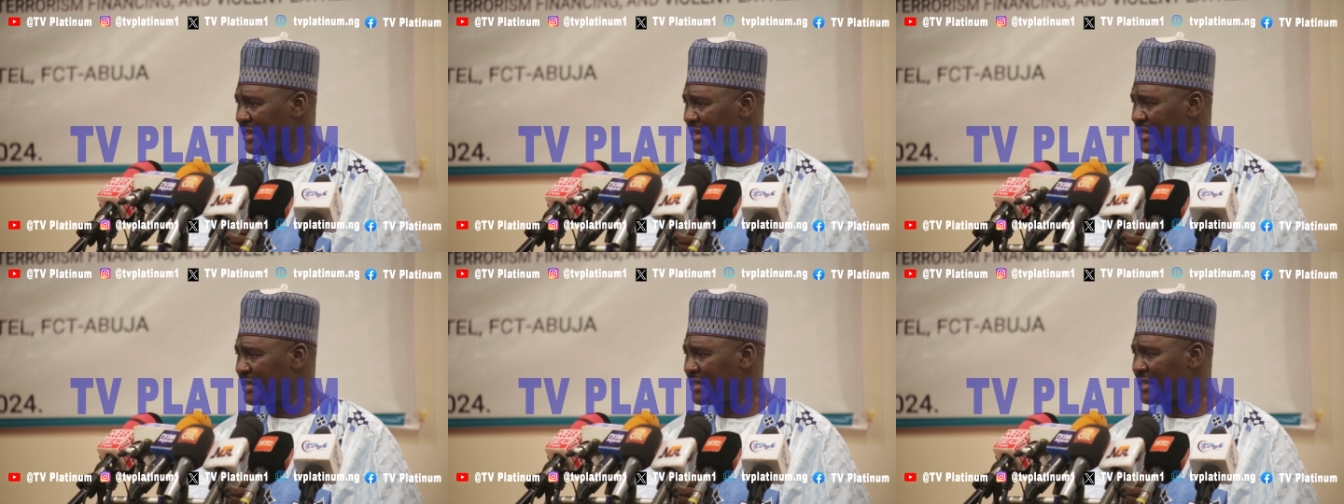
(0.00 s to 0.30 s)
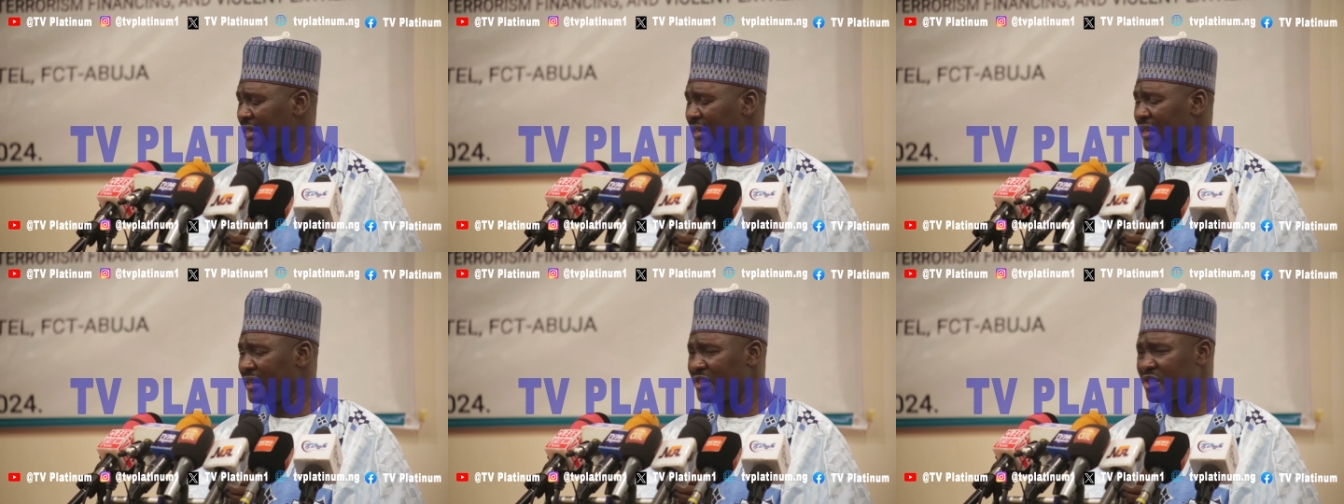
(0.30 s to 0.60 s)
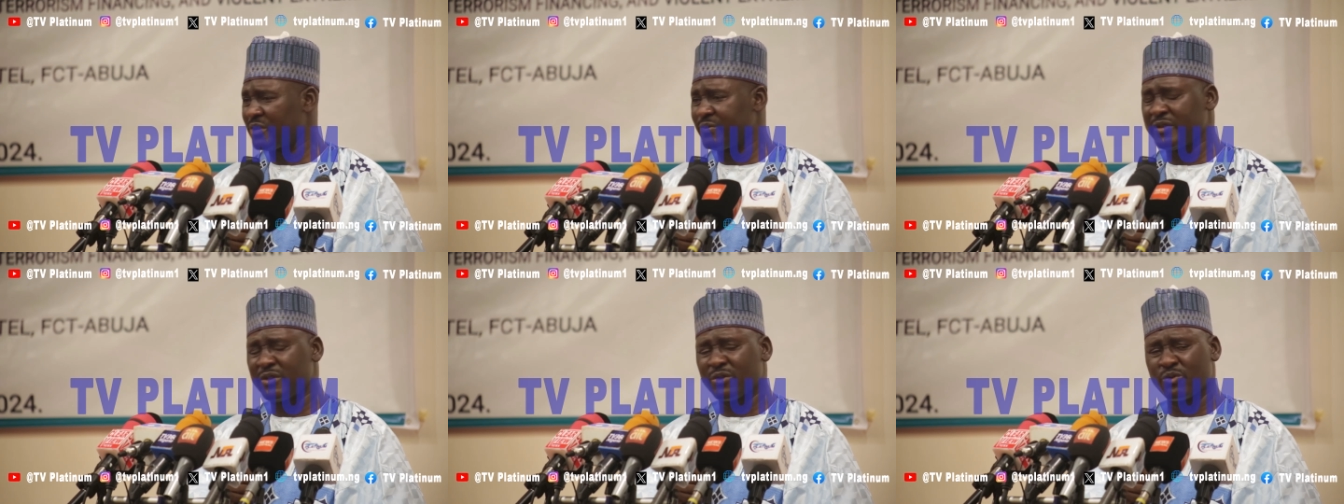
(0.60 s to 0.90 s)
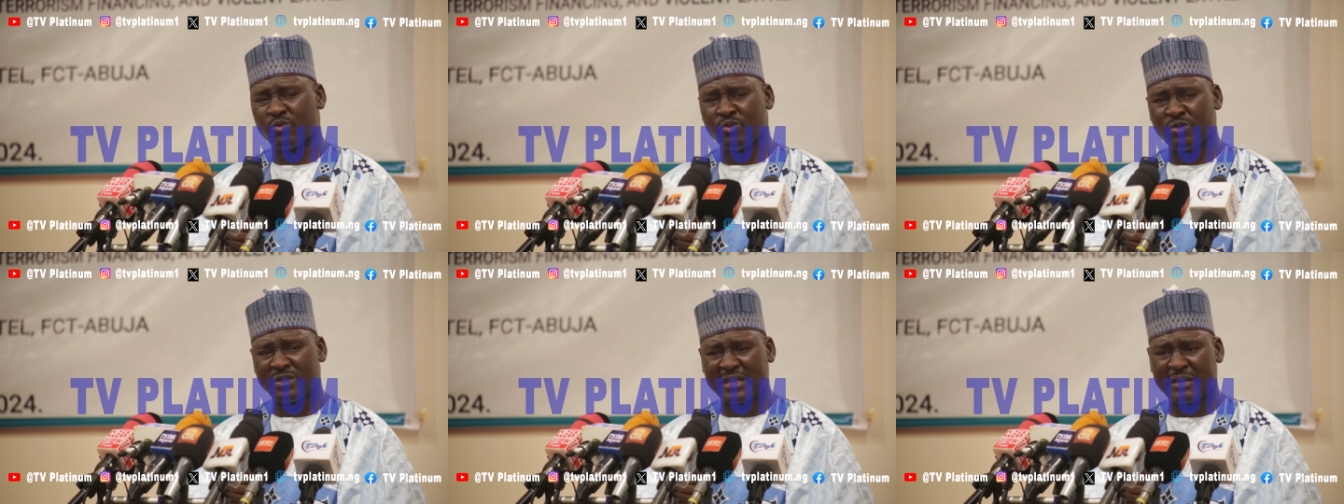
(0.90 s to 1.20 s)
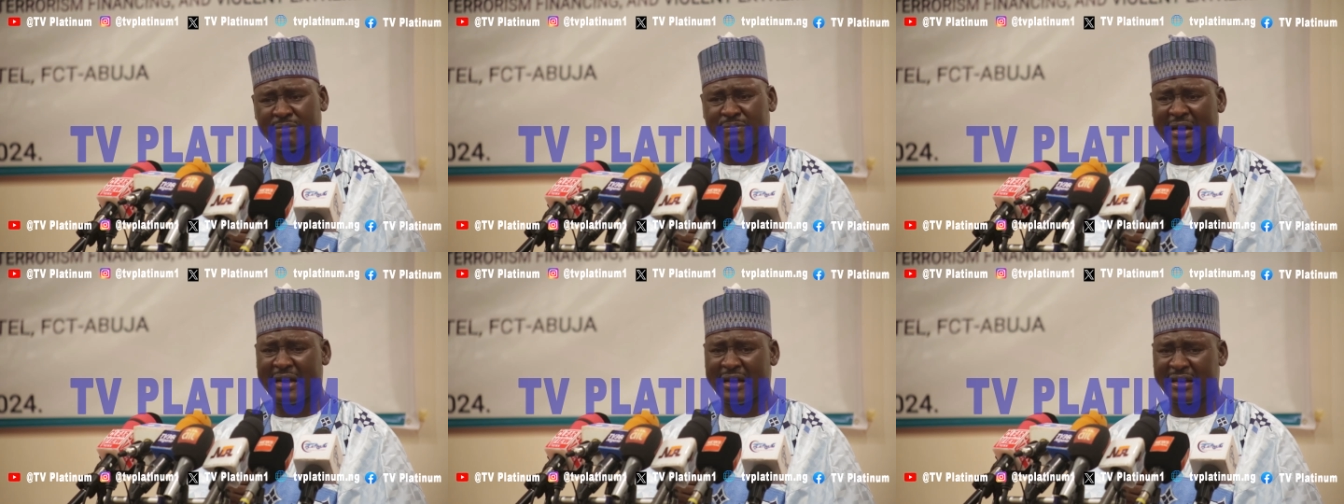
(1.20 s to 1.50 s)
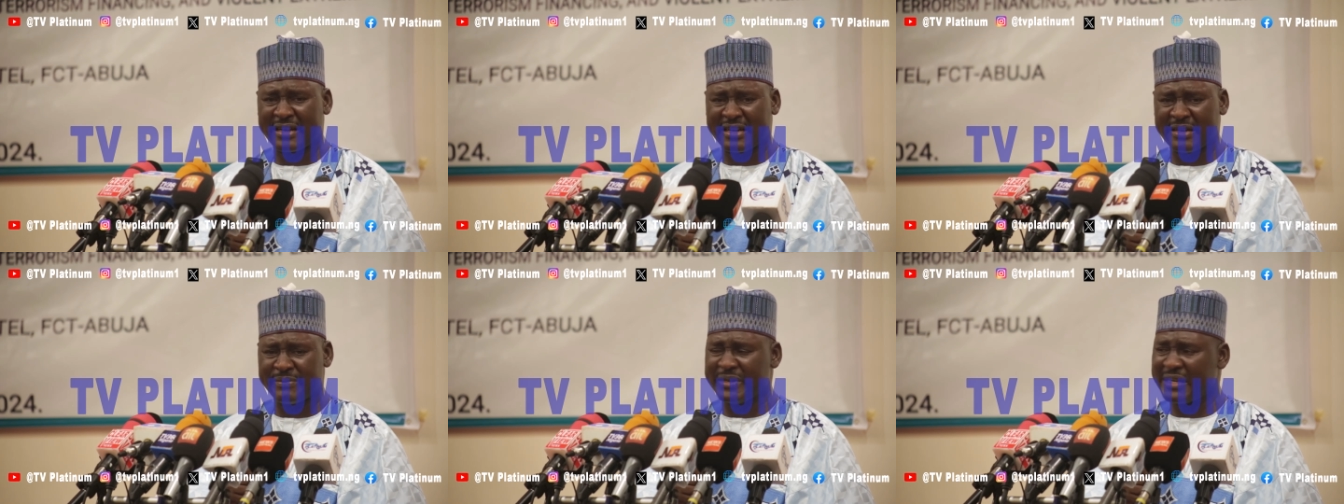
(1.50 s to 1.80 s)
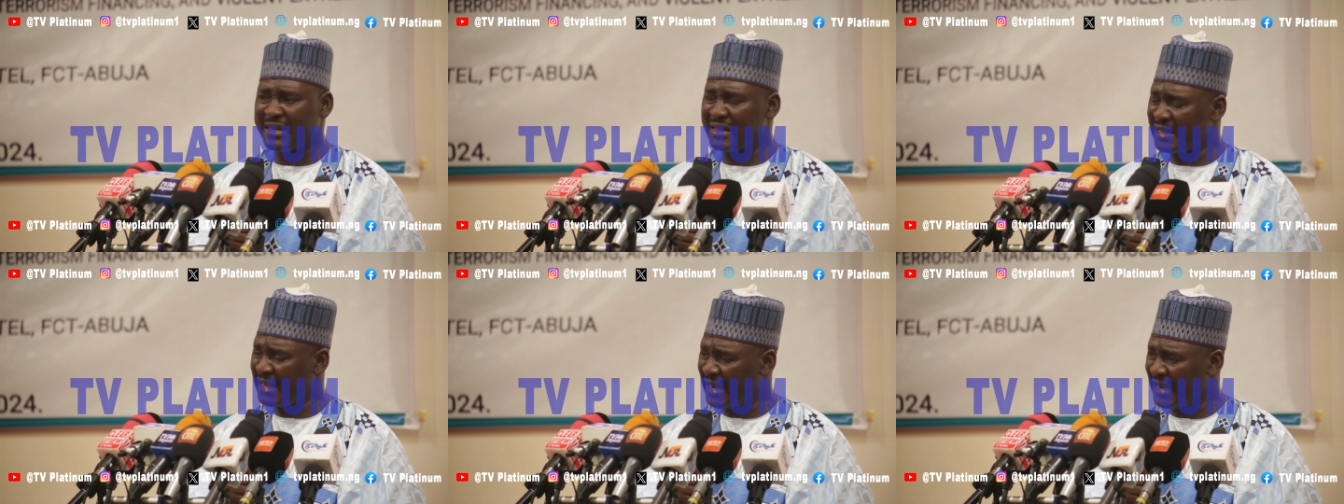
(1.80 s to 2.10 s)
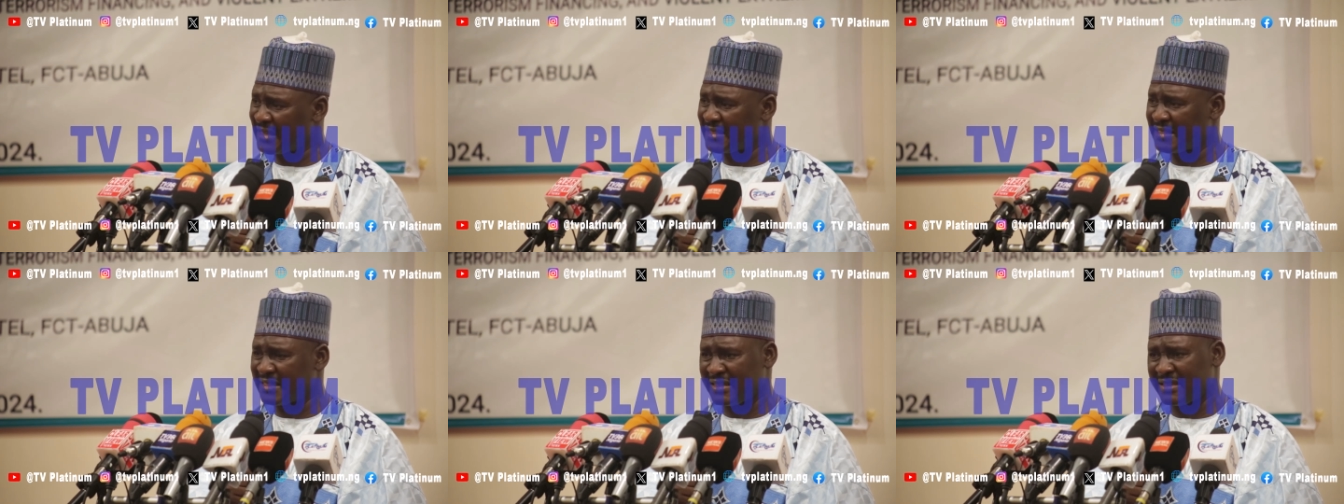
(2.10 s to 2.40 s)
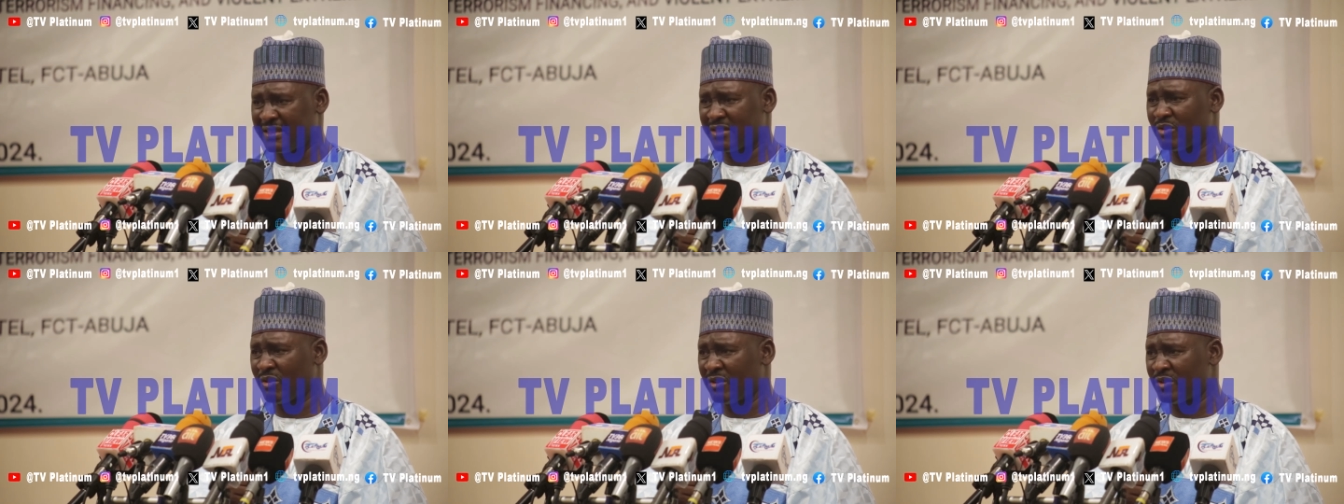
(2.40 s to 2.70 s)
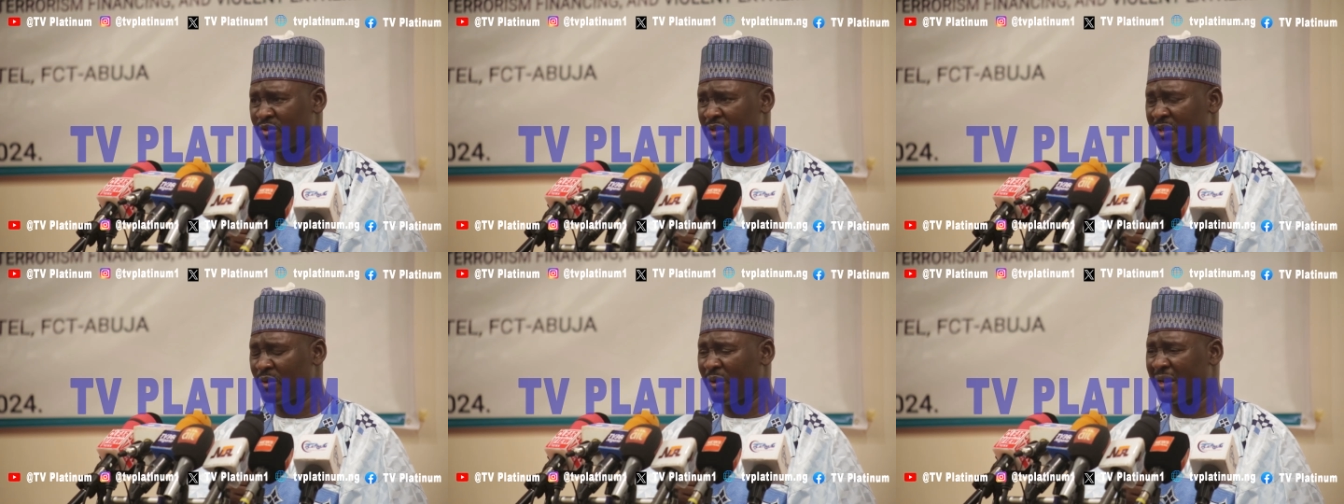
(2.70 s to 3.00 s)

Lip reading: kids to be recruited by criminal gangs in this country,